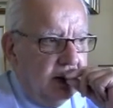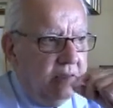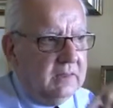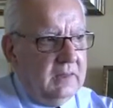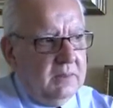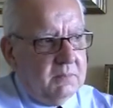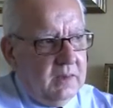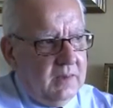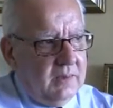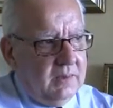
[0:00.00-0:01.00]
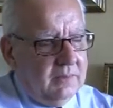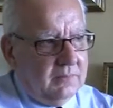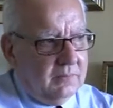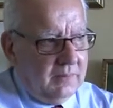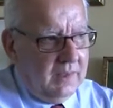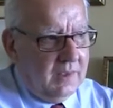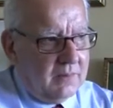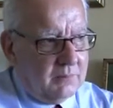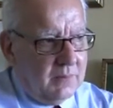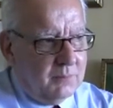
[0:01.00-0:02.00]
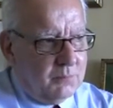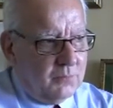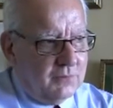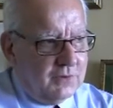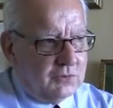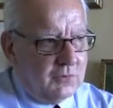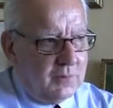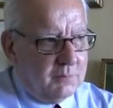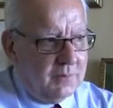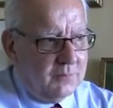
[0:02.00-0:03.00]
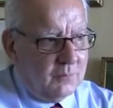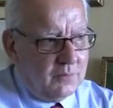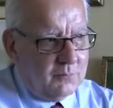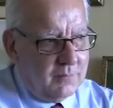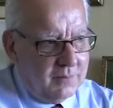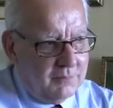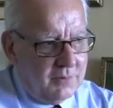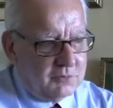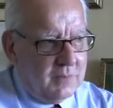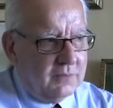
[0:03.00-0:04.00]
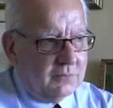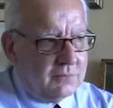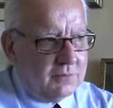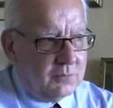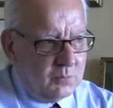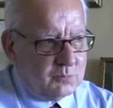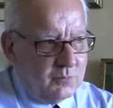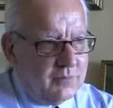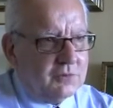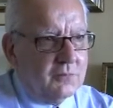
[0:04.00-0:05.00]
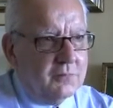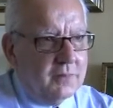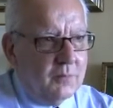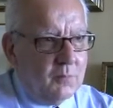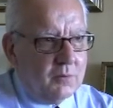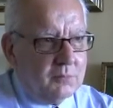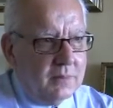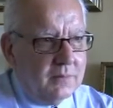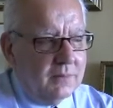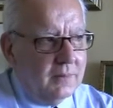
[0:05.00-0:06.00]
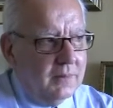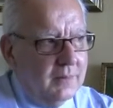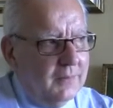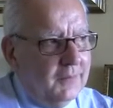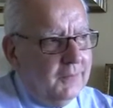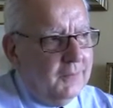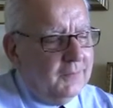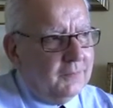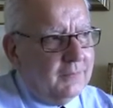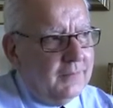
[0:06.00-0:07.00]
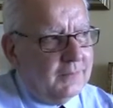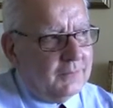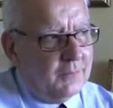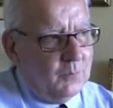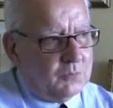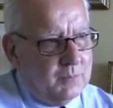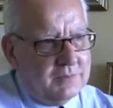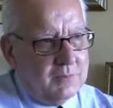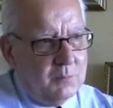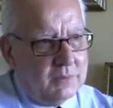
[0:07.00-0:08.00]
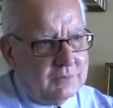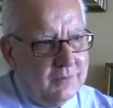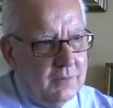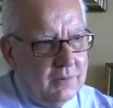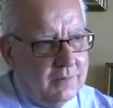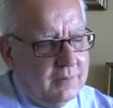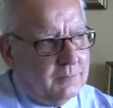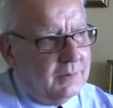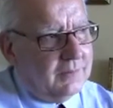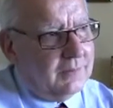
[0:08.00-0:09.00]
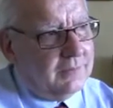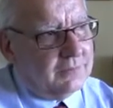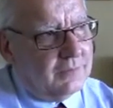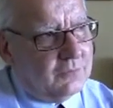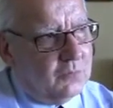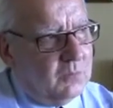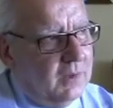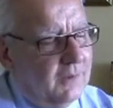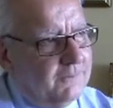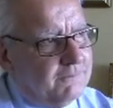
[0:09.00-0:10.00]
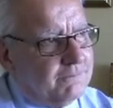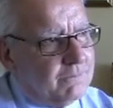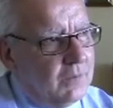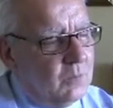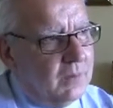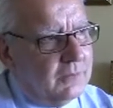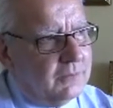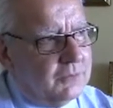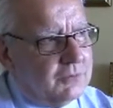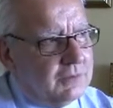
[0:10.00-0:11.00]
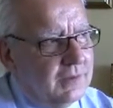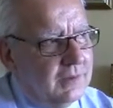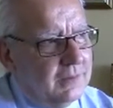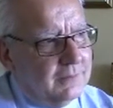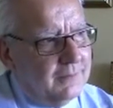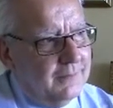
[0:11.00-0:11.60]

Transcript: And then my dad, my professor and one of my first mentors, that was Professor Ciril Rozman, that he was based in Barcelona. I mean, he said to me, well, you see,